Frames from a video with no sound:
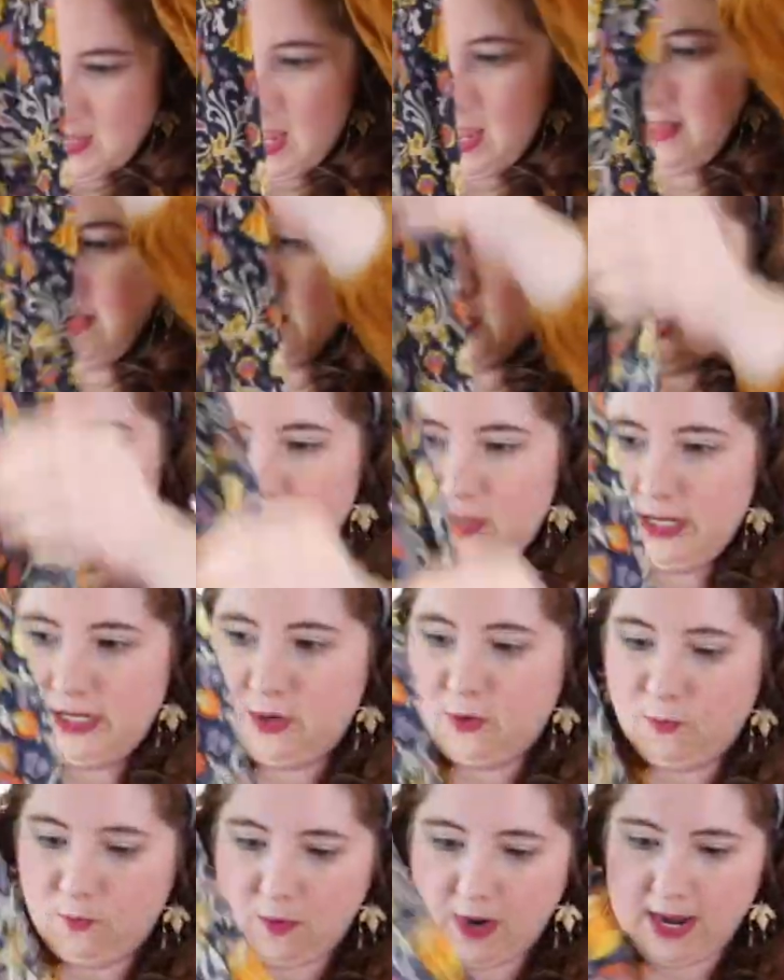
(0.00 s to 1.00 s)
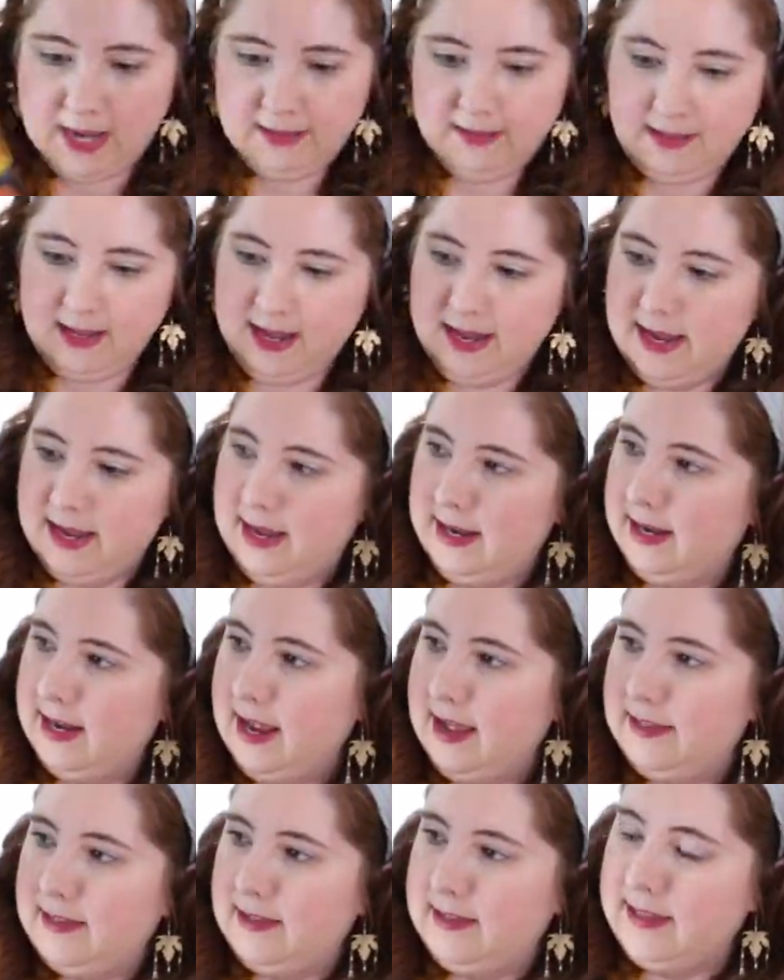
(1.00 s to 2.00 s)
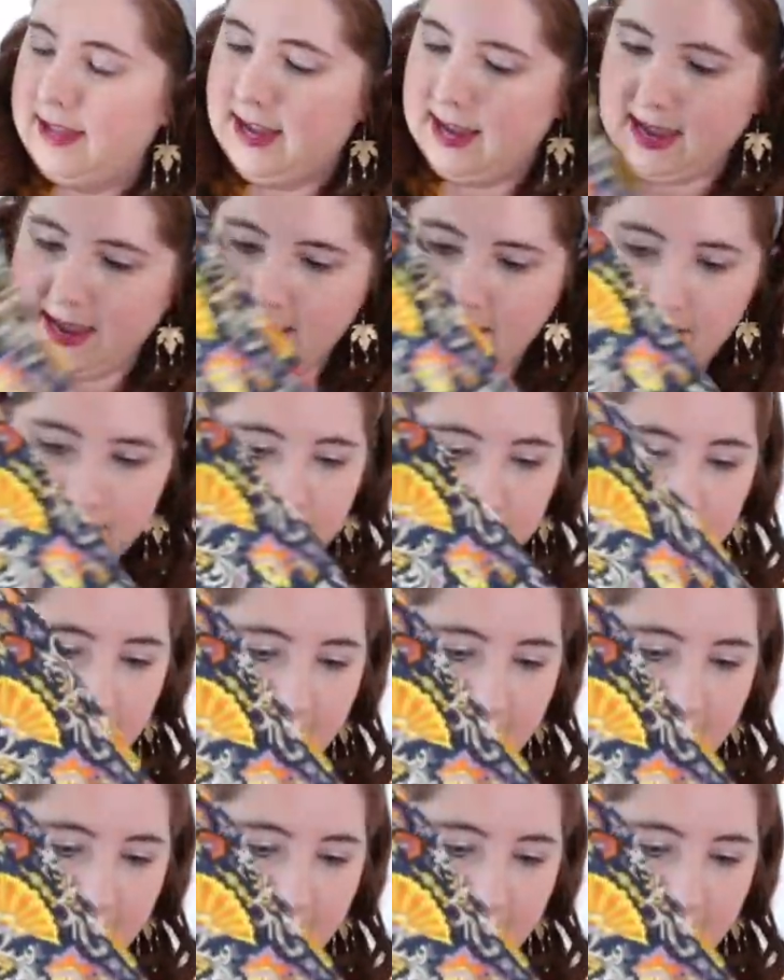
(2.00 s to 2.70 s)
And they're like a wide leg, and then they have